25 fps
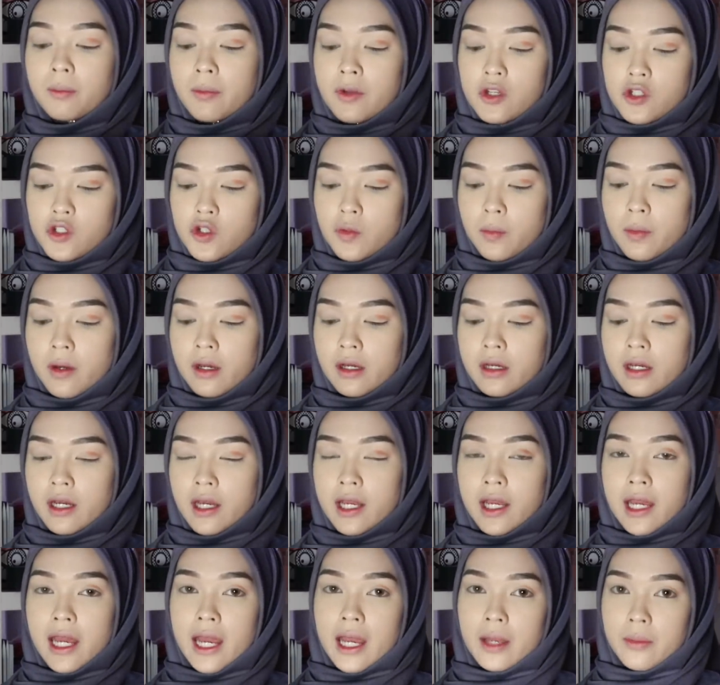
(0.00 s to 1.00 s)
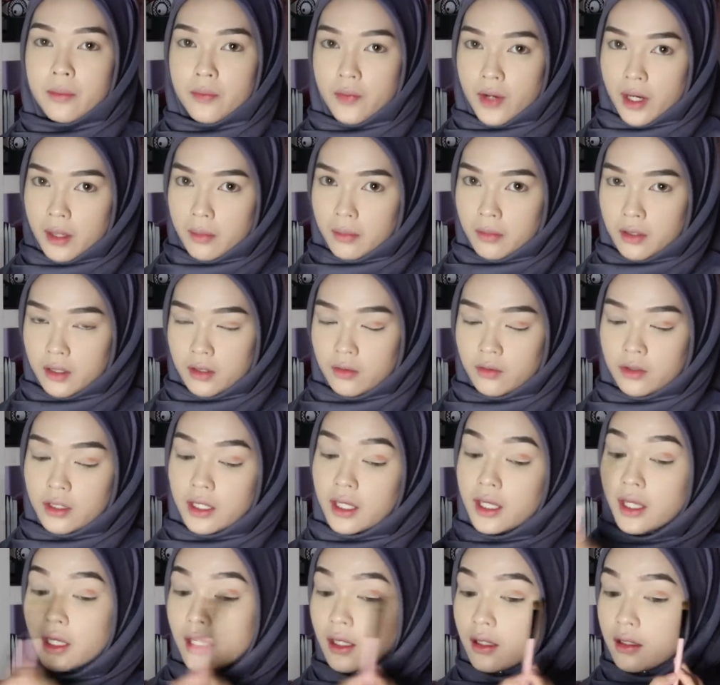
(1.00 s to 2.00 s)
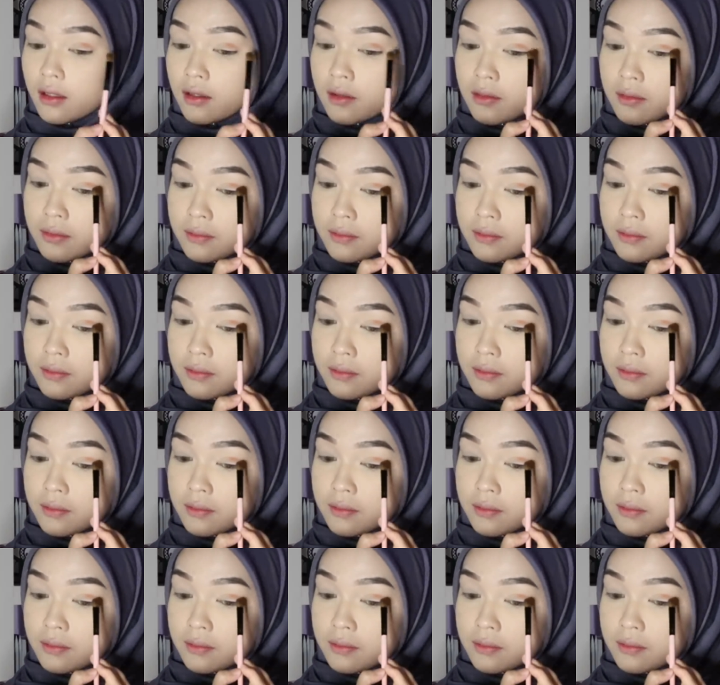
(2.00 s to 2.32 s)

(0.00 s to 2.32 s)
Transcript: make sure pakai eye primer, okay?